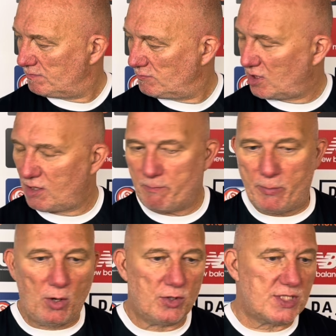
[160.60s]
We
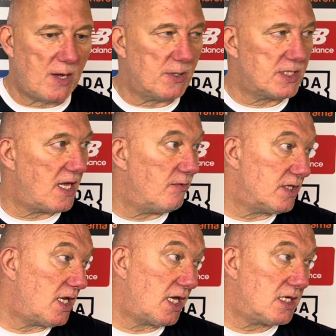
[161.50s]
composed ourselves,
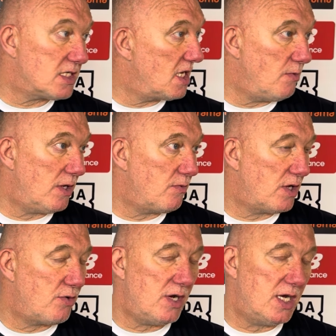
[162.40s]
and like I say, we
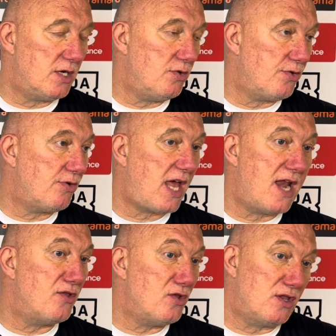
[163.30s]
created another again.
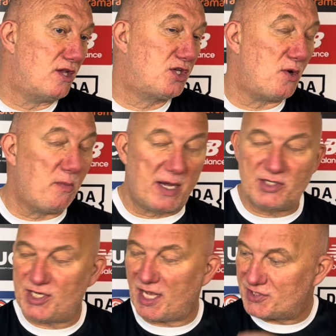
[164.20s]
Yeah. And the two best
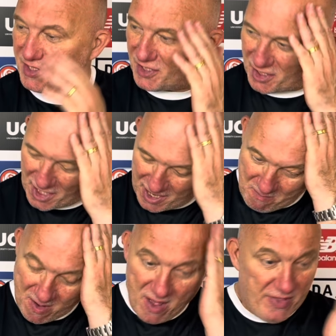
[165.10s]
chances of the
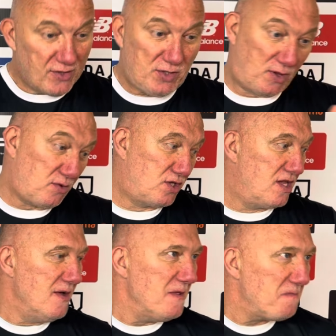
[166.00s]
game. Yeah.
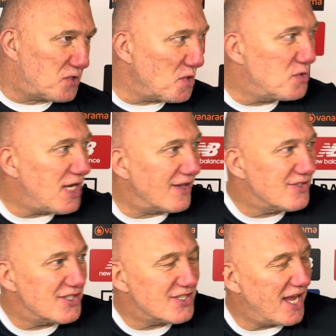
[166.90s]
The two
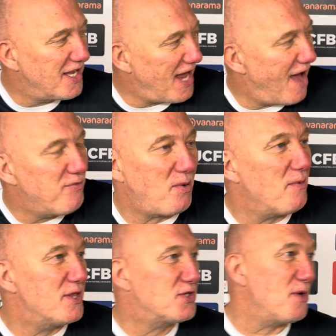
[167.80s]
chances second half are
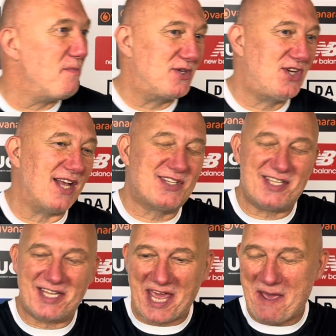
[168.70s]
probably the two best chances
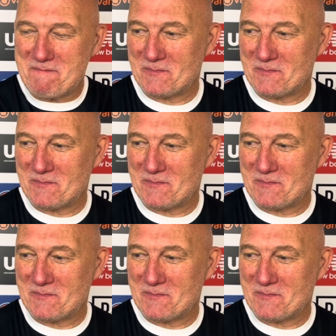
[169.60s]
of the game.